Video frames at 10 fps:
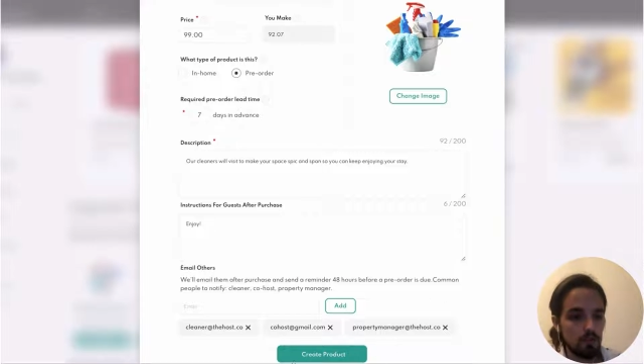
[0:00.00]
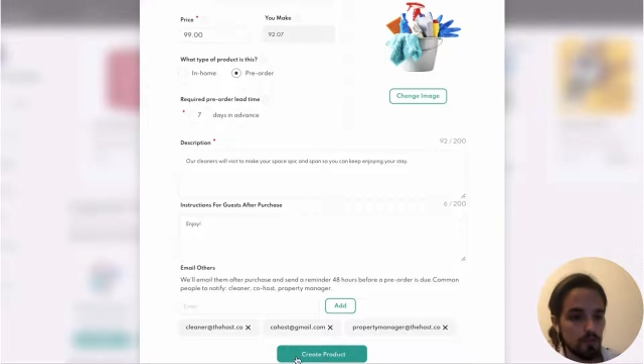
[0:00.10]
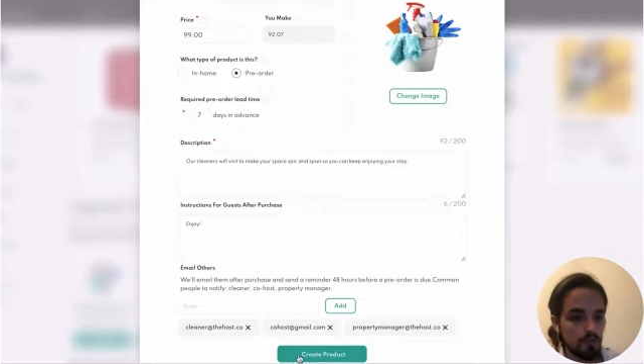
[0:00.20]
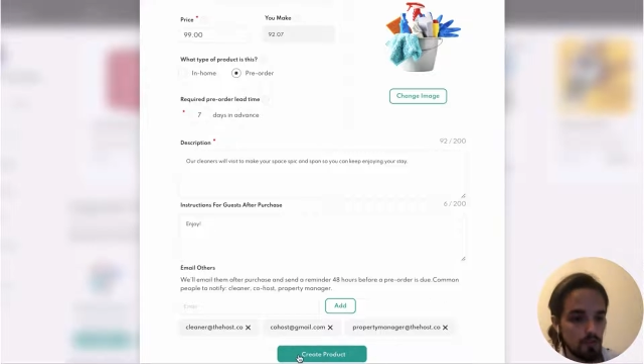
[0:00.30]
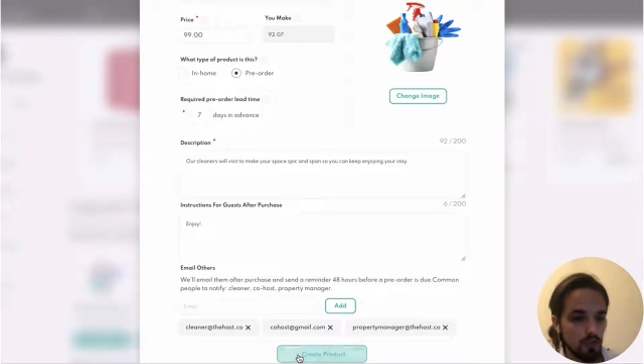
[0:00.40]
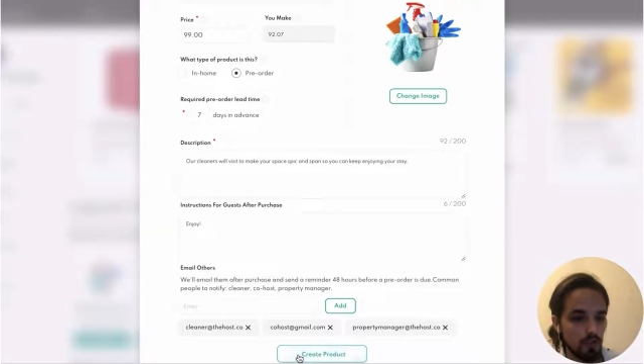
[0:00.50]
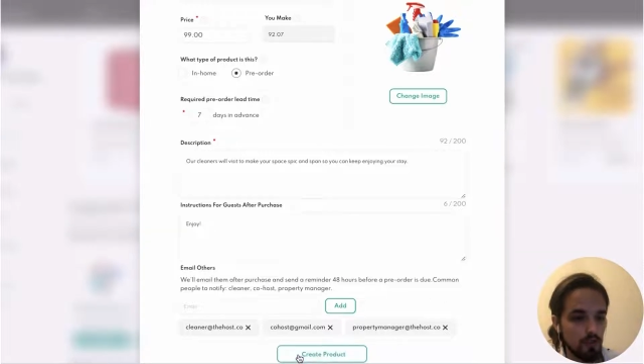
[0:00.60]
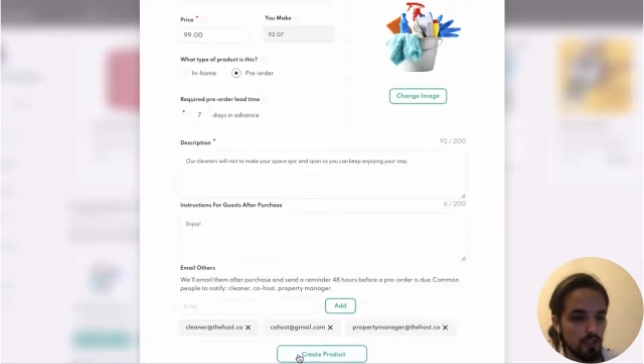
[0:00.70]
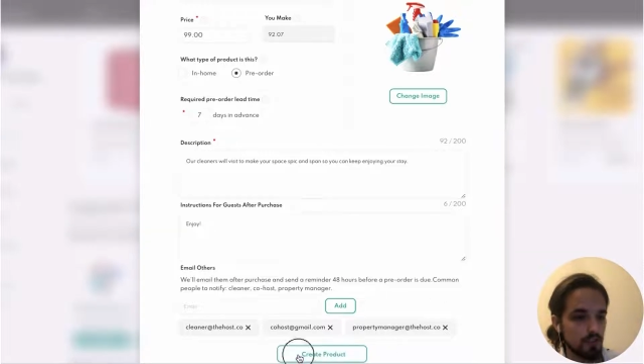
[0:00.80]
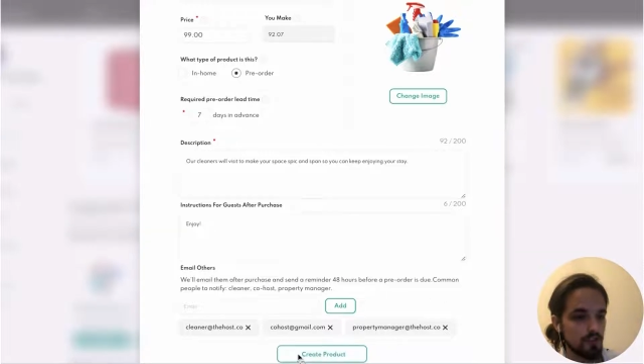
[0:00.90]
So
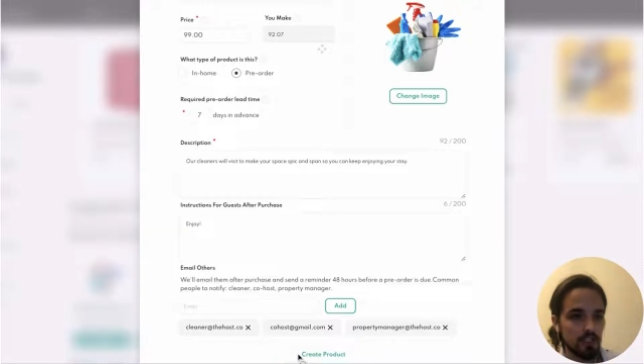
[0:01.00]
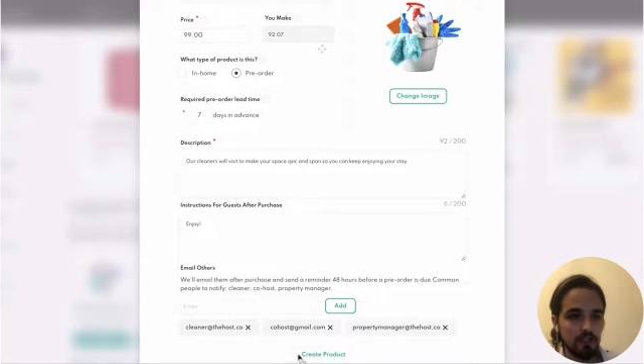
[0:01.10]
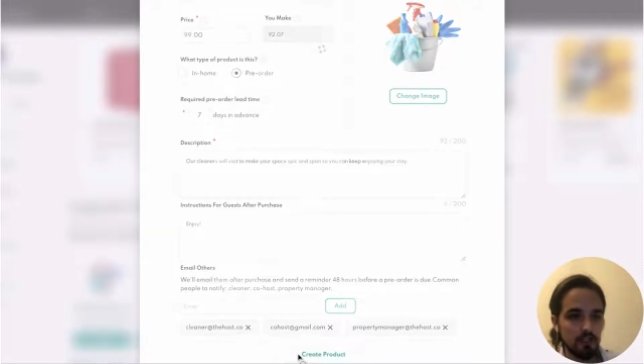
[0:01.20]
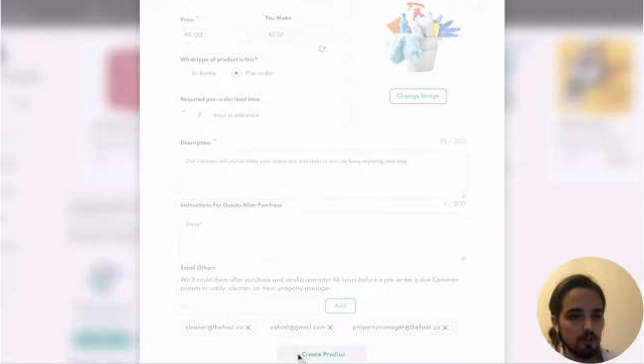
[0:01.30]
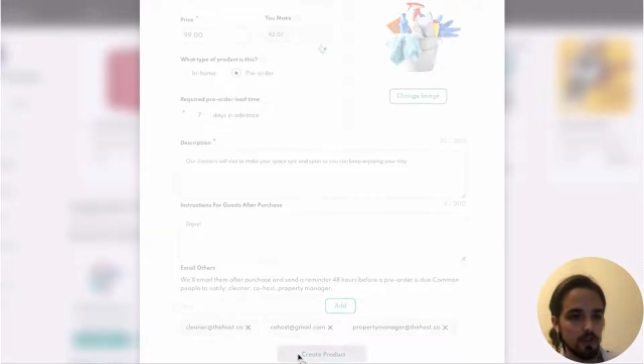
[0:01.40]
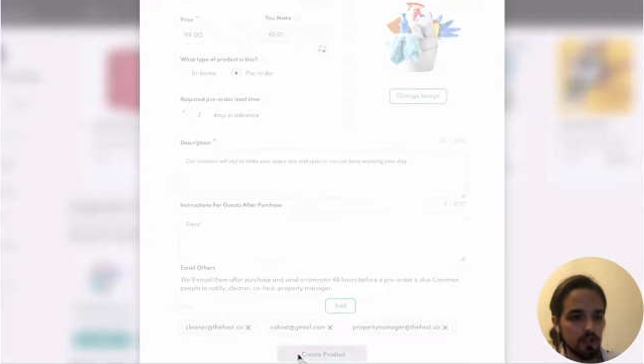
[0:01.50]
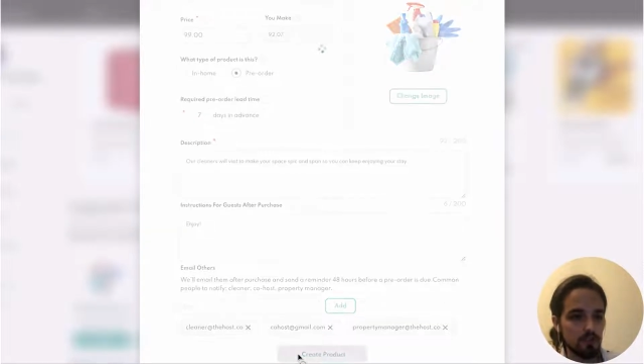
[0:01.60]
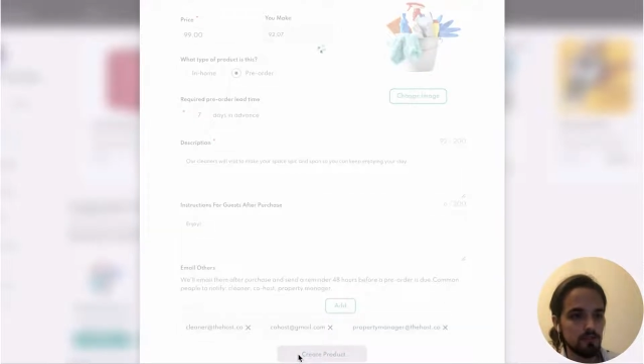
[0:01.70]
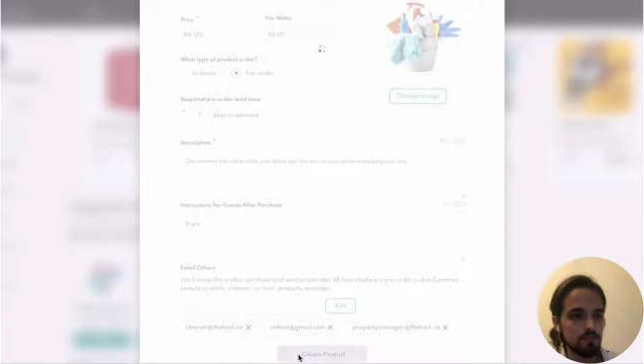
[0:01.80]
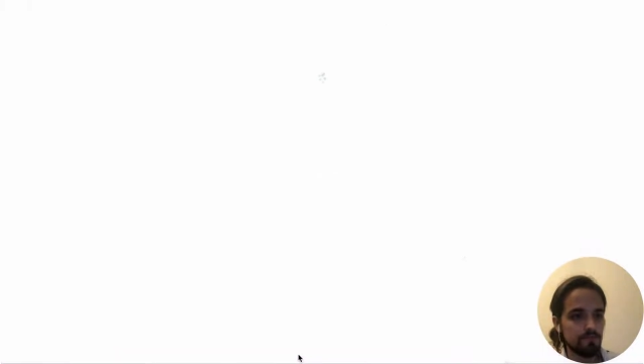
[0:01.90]
then you just click Create
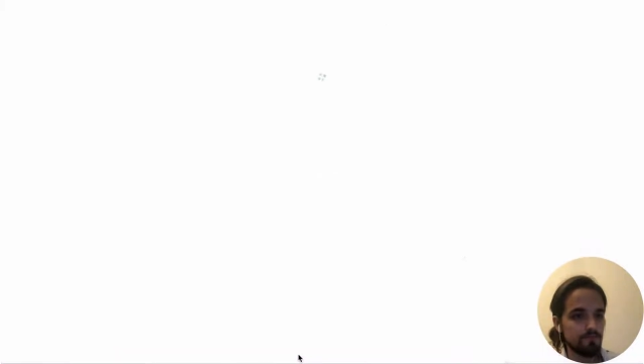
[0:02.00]
Products,